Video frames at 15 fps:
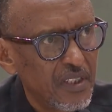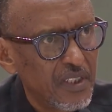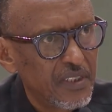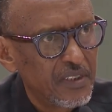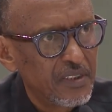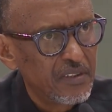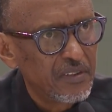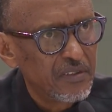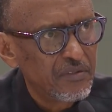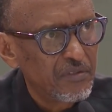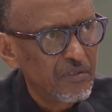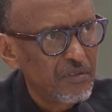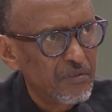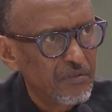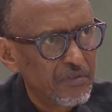And
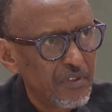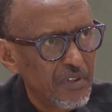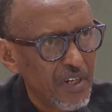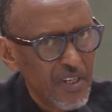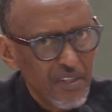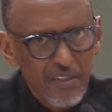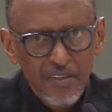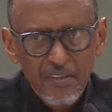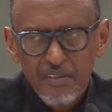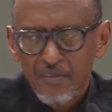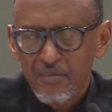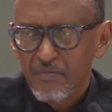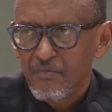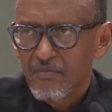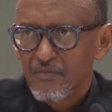for us,
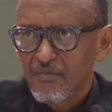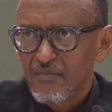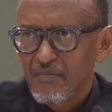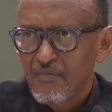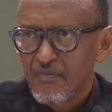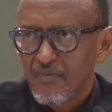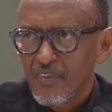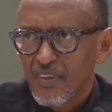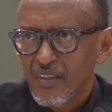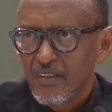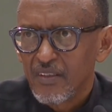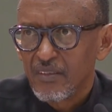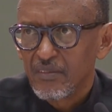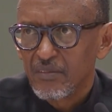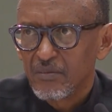
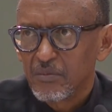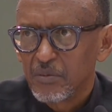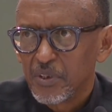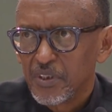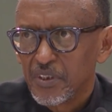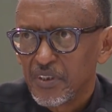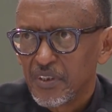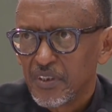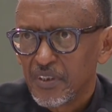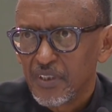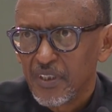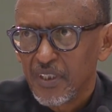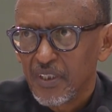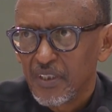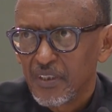
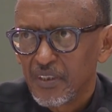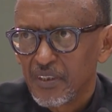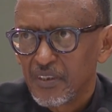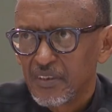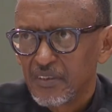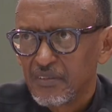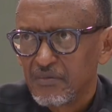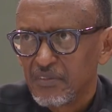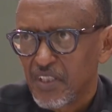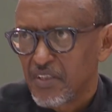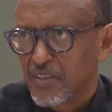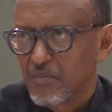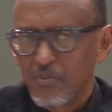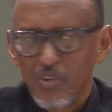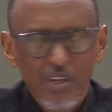we
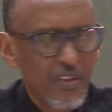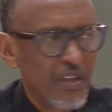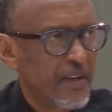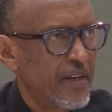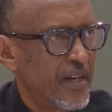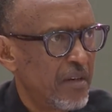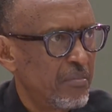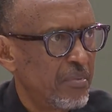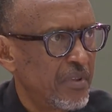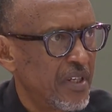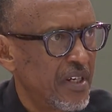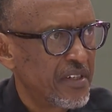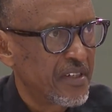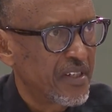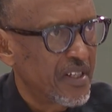just more than happy
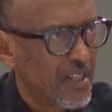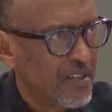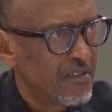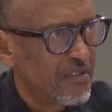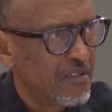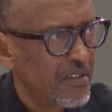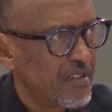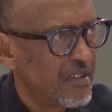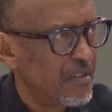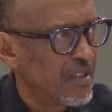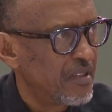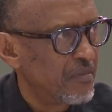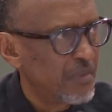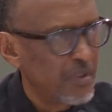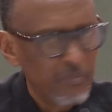as a country,
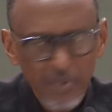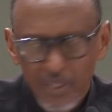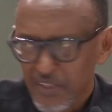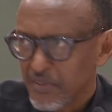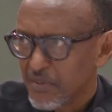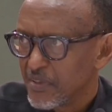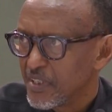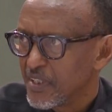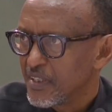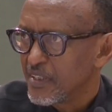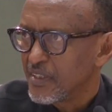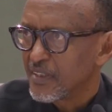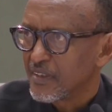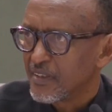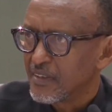and me personally,
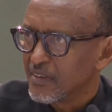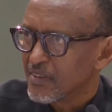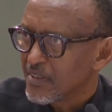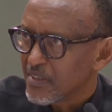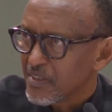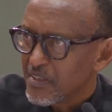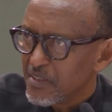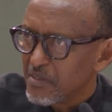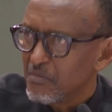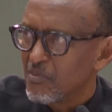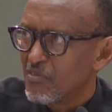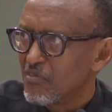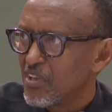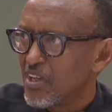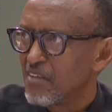and as a team
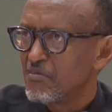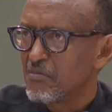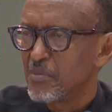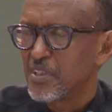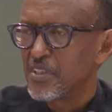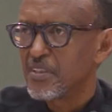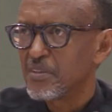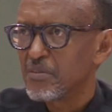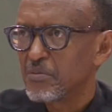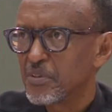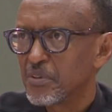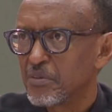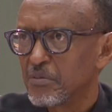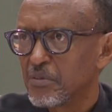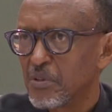of government,
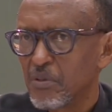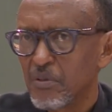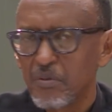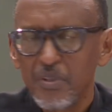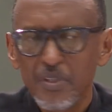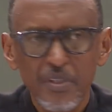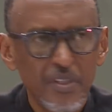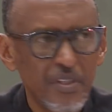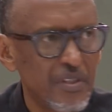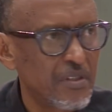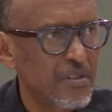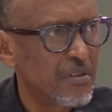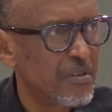we always